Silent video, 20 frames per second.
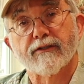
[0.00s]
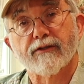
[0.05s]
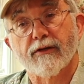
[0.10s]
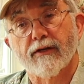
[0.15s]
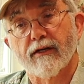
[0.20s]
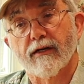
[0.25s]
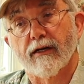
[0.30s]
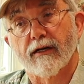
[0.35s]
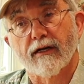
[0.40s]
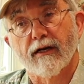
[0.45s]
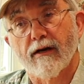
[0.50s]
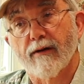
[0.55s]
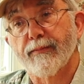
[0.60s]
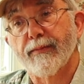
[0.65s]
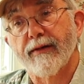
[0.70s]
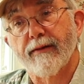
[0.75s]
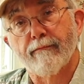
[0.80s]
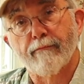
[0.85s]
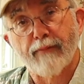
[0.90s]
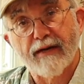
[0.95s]
our, our
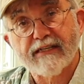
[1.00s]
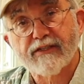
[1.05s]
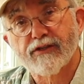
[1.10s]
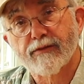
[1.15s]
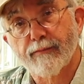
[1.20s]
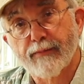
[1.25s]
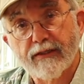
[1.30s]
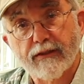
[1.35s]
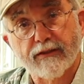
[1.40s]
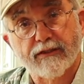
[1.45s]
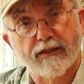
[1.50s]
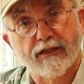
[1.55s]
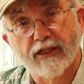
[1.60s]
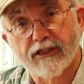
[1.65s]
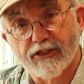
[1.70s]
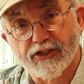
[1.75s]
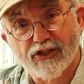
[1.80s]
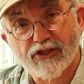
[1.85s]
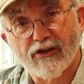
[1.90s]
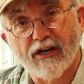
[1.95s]
company Best Built
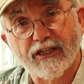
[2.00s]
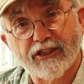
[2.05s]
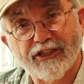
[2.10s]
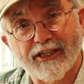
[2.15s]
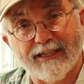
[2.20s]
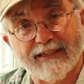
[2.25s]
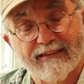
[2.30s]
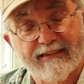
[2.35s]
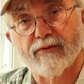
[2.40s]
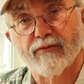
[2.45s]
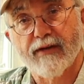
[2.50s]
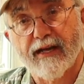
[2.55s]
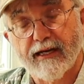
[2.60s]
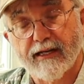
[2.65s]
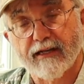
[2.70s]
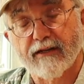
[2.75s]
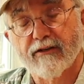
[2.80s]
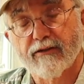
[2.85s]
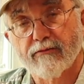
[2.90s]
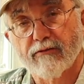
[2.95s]
Construction. We had
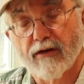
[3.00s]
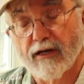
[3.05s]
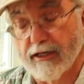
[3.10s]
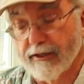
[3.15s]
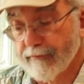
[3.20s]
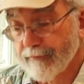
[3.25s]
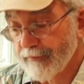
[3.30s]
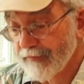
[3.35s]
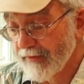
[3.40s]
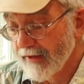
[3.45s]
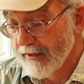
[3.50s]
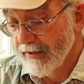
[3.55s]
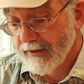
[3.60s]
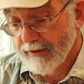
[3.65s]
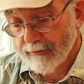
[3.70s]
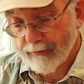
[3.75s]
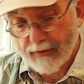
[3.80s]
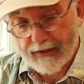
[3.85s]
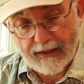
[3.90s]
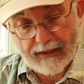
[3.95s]
a good run.
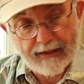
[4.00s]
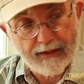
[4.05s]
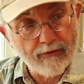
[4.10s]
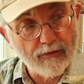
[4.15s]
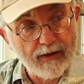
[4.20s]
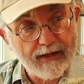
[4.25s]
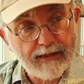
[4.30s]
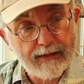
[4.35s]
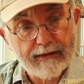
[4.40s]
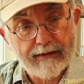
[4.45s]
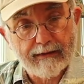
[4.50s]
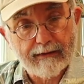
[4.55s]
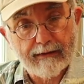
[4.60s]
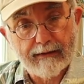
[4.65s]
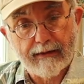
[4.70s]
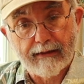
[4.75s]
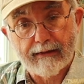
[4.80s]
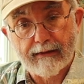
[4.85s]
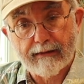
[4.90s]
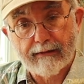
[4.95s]
But anyway,
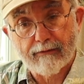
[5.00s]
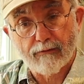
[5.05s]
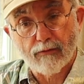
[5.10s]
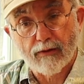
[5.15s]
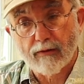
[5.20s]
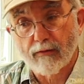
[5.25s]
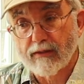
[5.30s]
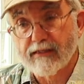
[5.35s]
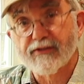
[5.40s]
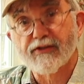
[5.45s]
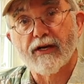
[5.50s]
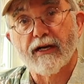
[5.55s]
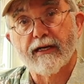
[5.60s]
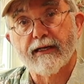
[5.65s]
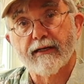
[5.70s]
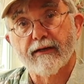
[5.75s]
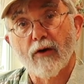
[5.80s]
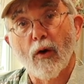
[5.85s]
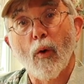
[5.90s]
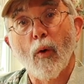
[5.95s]
uh, where was
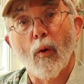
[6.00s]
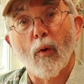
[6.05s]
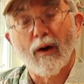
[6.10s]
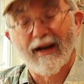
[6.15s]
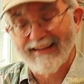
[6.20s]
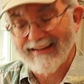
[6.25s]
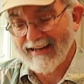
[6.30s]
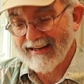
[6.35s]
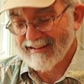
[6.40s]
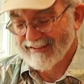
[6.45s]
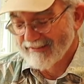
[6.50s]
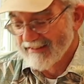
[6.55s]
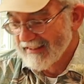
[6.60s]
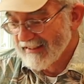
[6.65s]
I? Oh, yeah.